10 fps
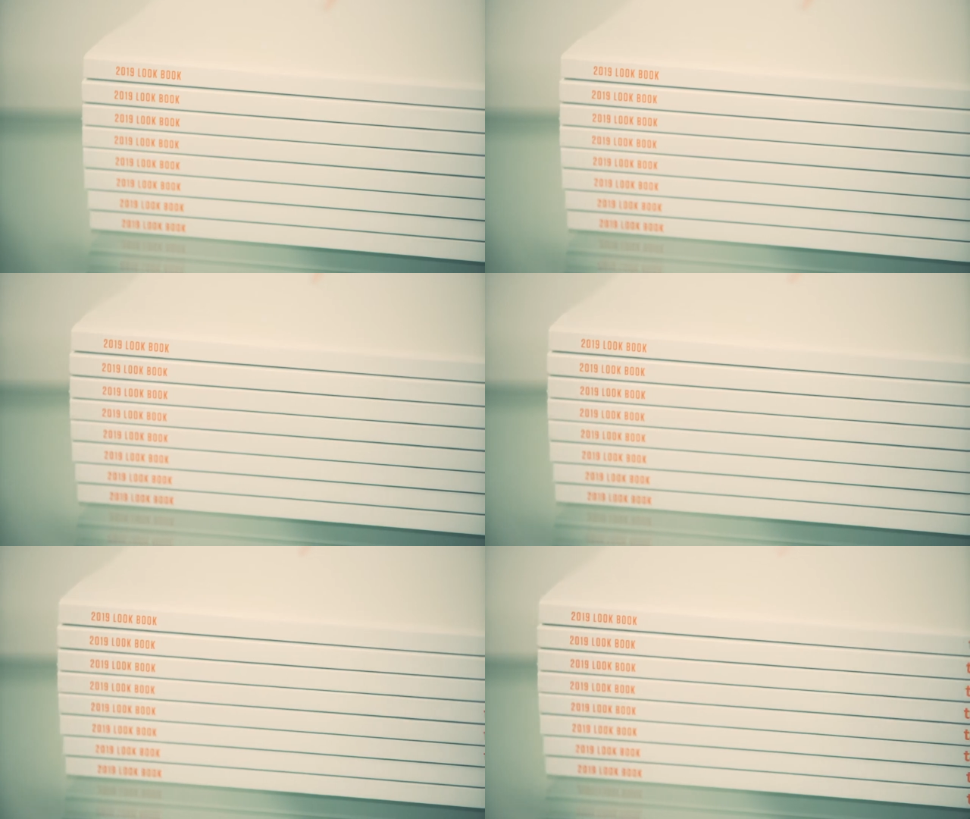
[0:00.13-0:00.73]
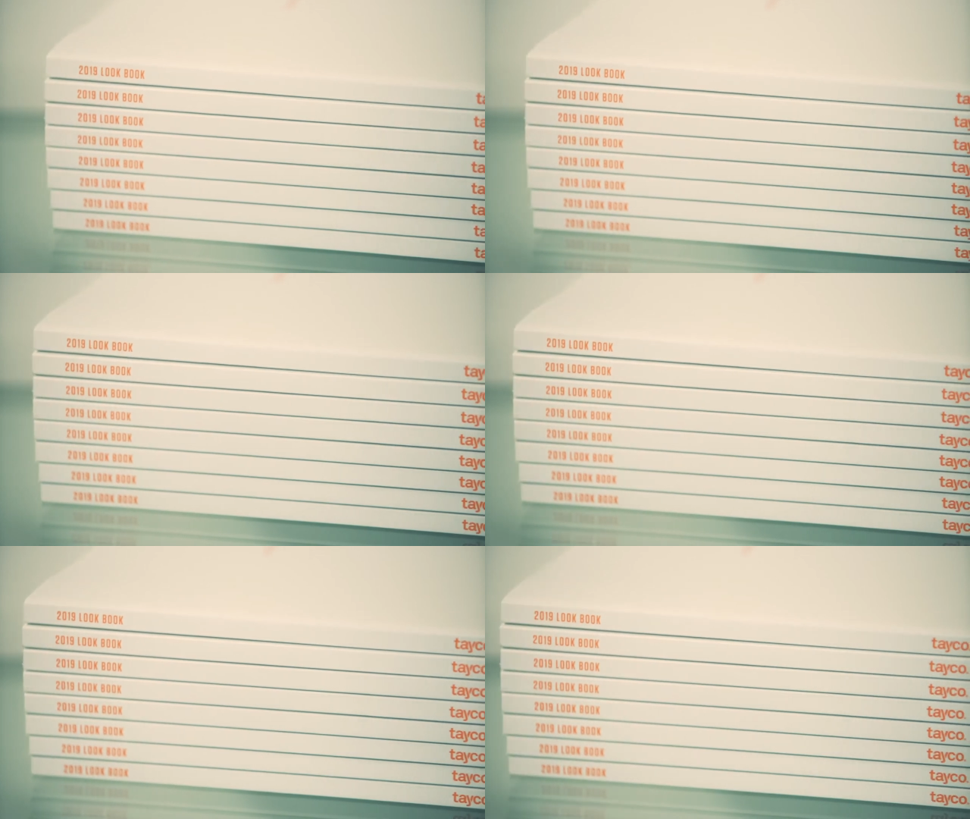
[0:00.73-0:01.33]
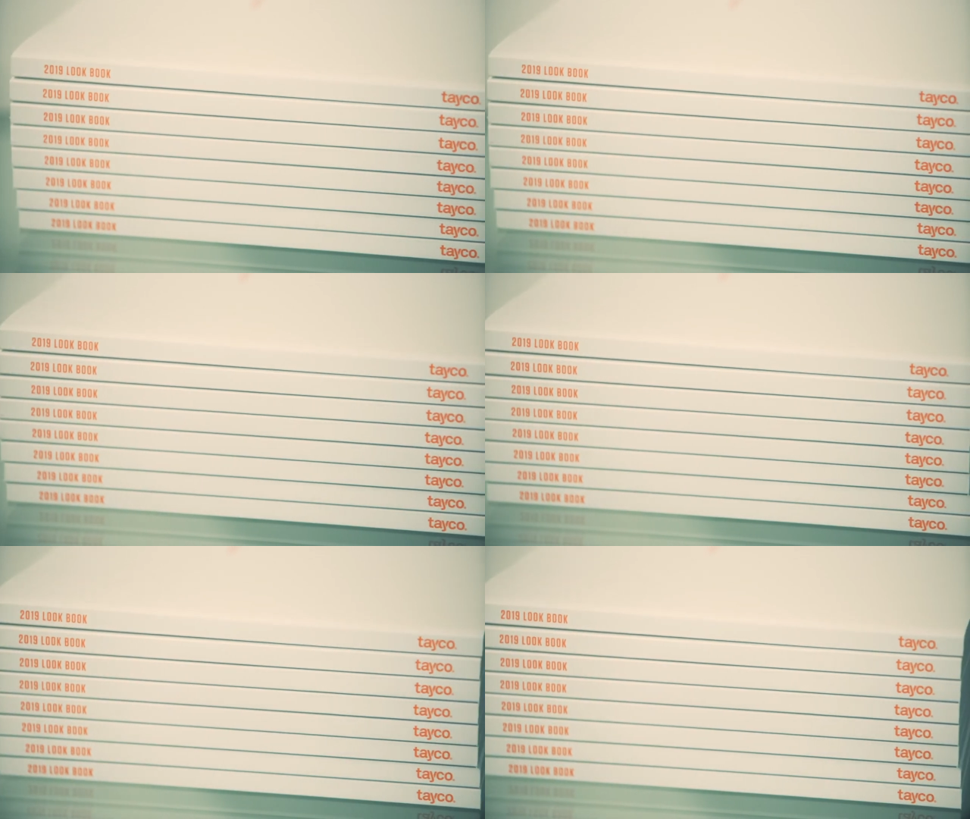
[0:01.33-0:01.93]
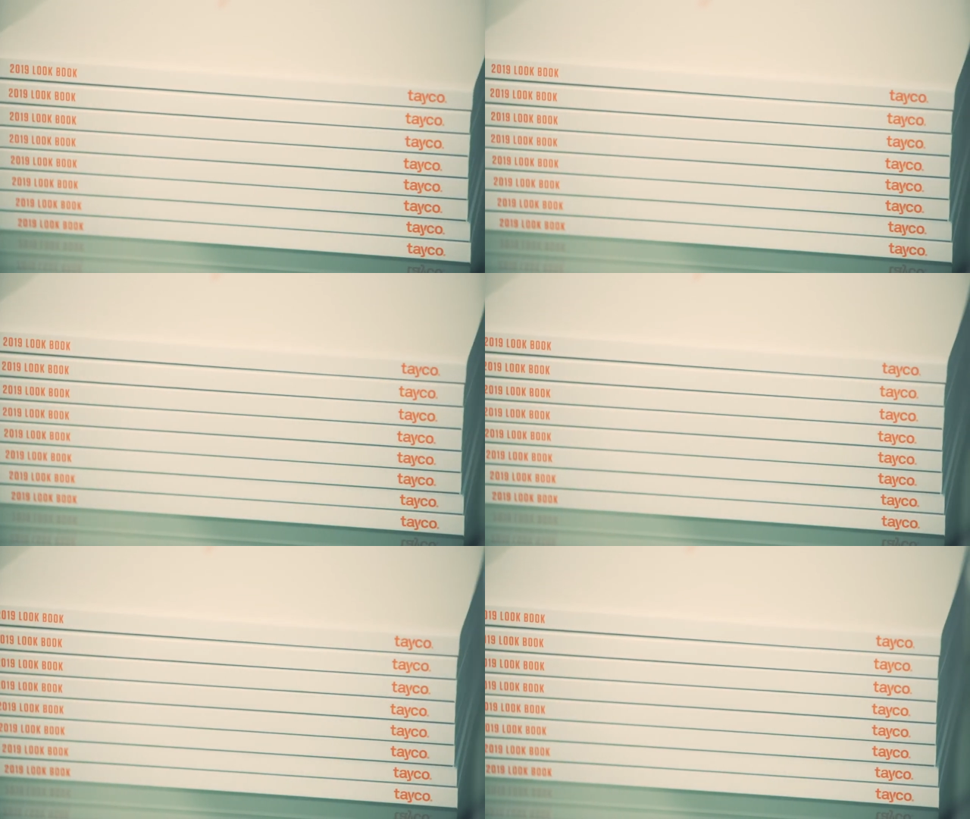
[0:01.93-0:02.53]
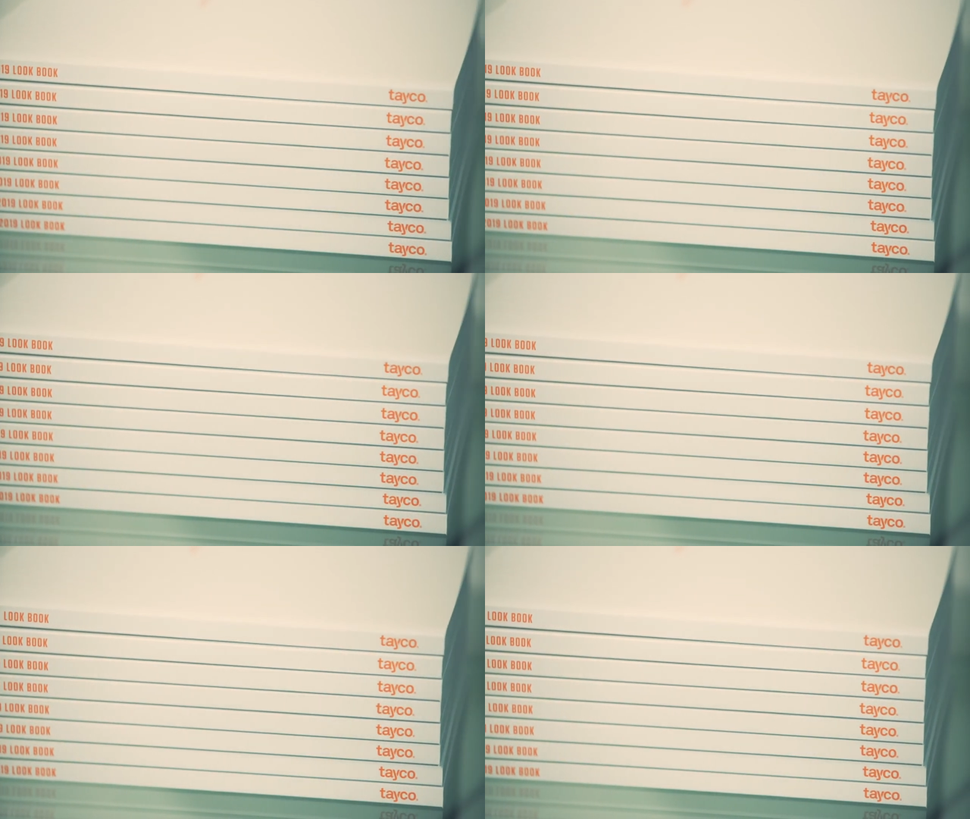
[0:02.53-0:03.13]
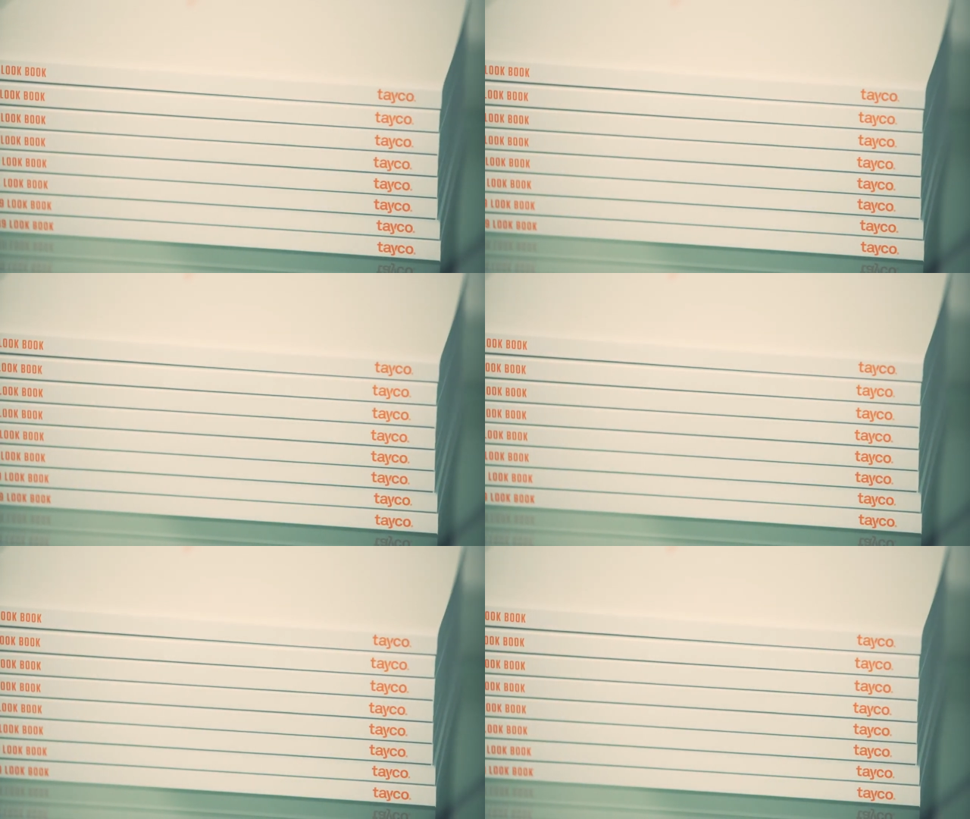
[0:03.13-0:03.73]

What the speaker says: Nobody's mouth can be seen.